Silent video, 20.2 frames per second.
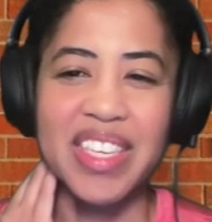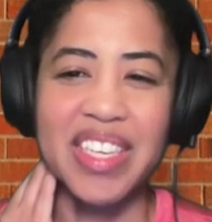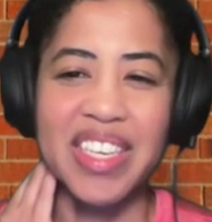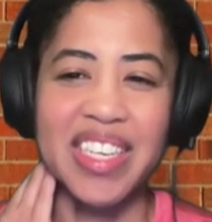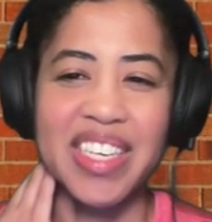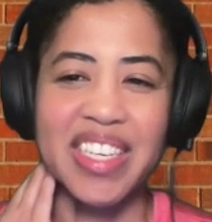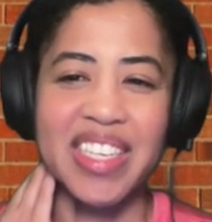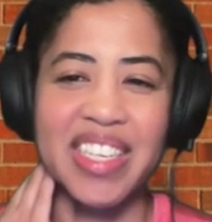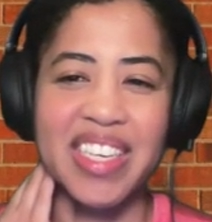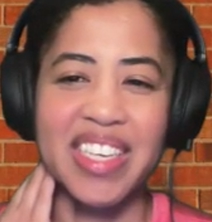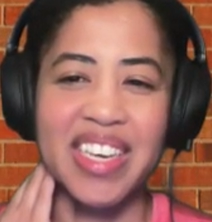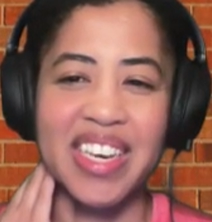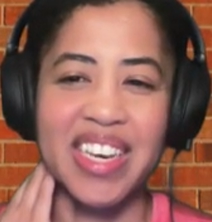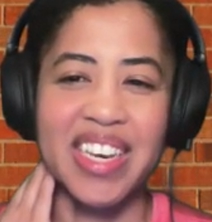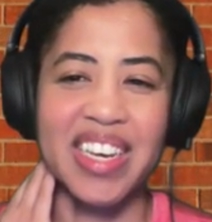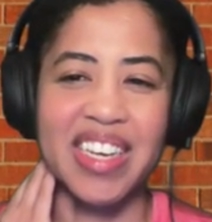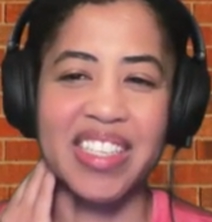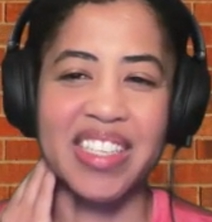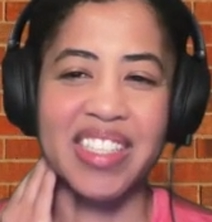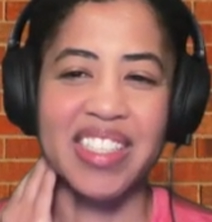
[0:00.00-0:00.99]

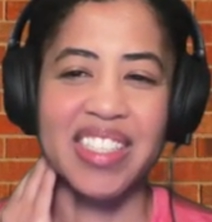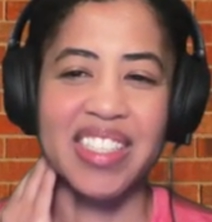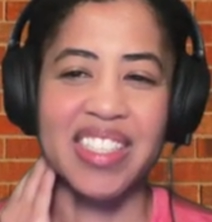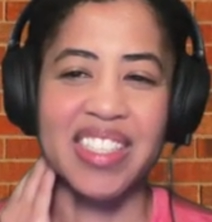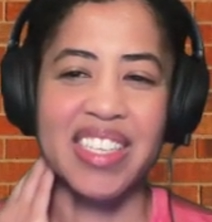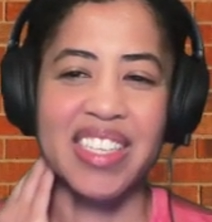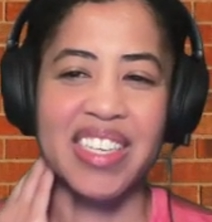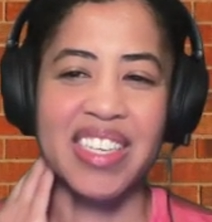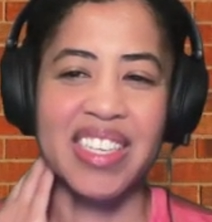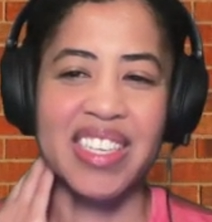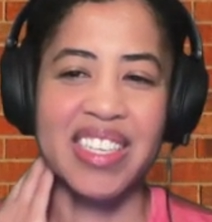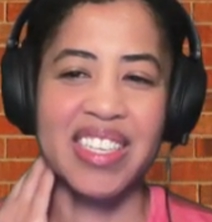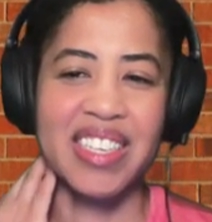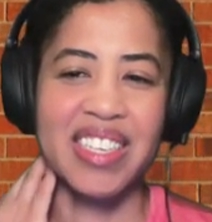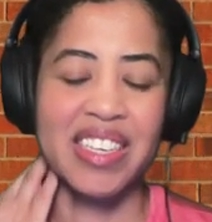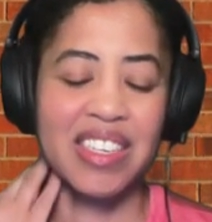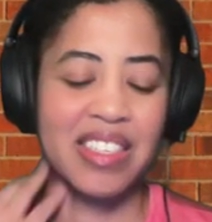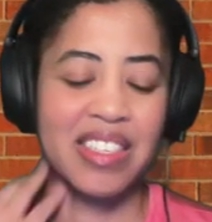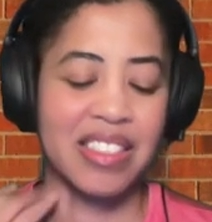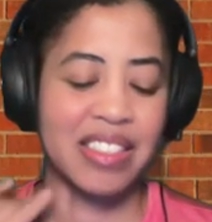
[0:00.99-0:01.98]
Yeah. And
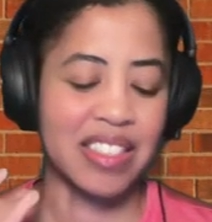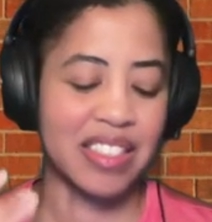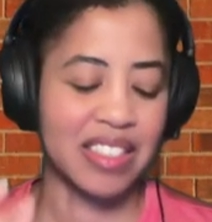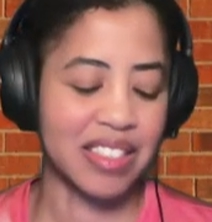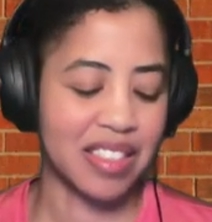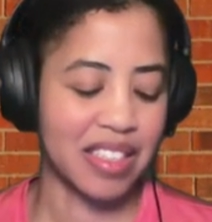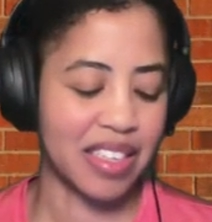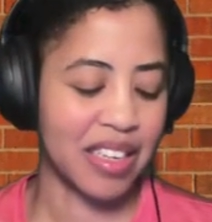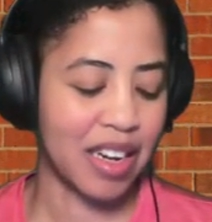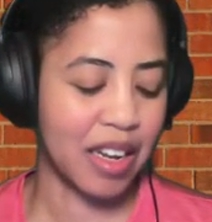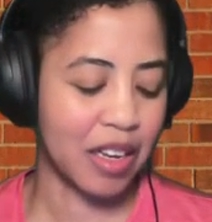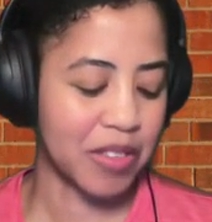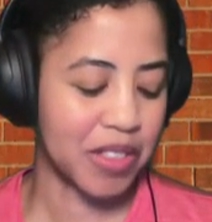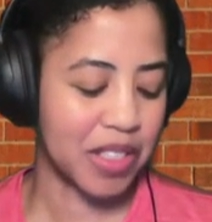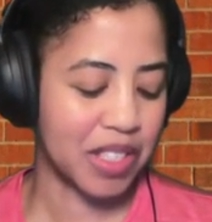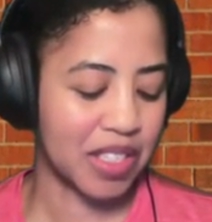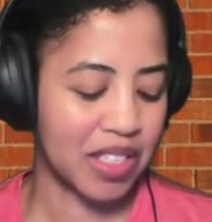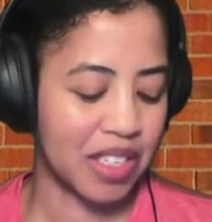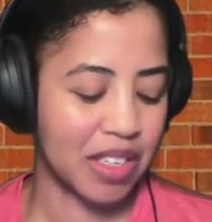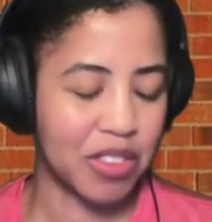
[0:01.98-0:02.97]
it helps
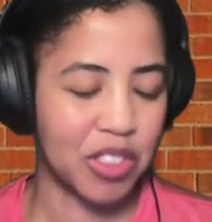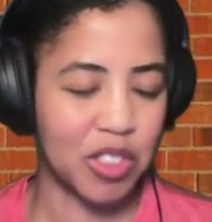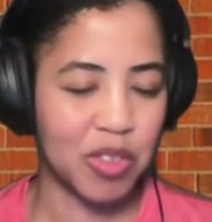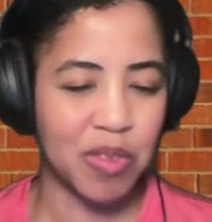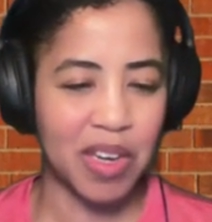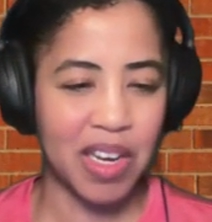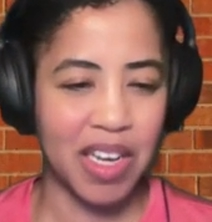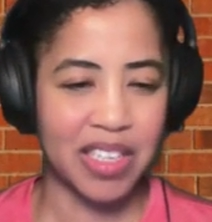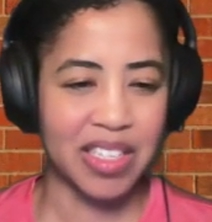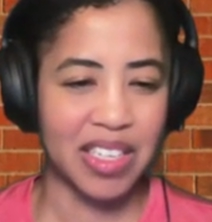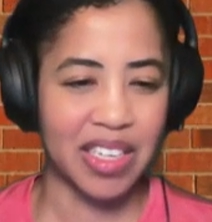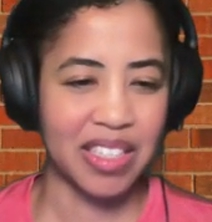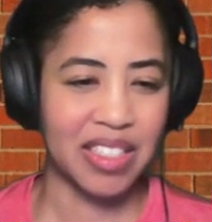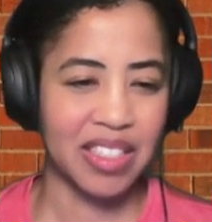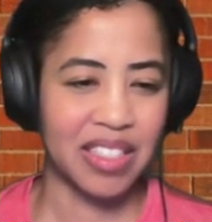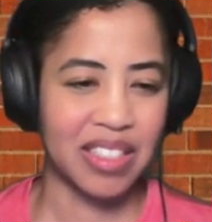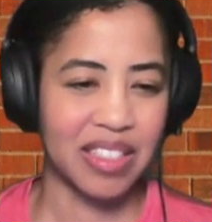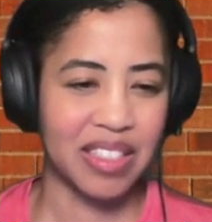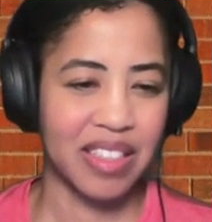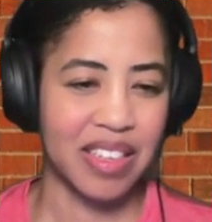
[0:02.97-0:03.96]
to give some
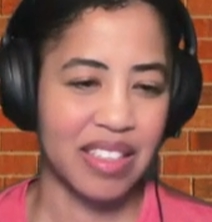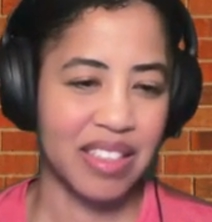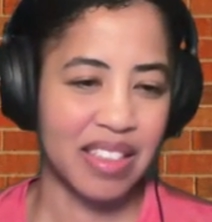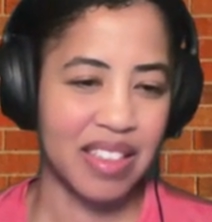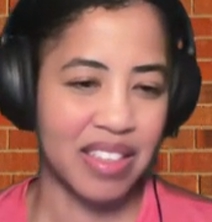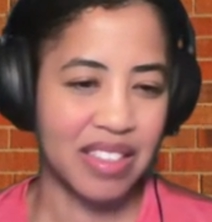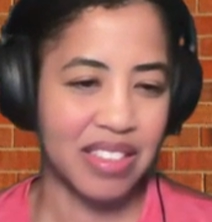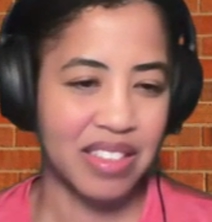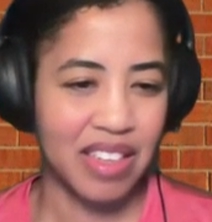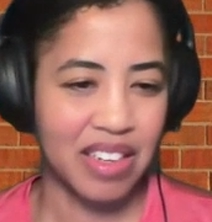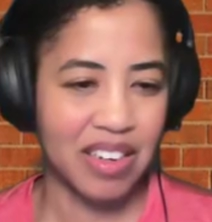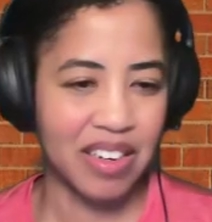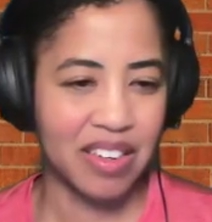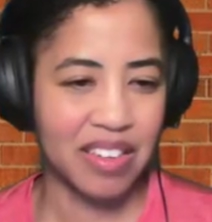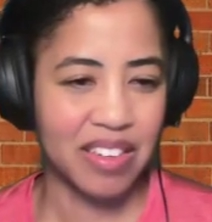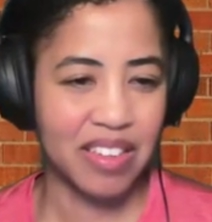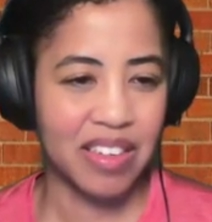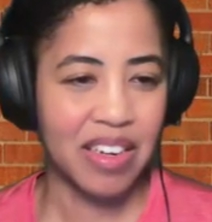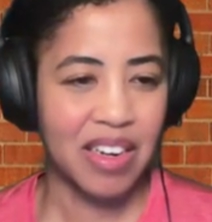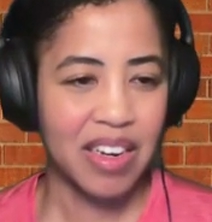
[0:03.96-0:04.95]
context to like things that
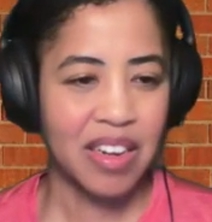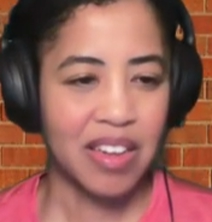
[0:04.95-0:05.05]
are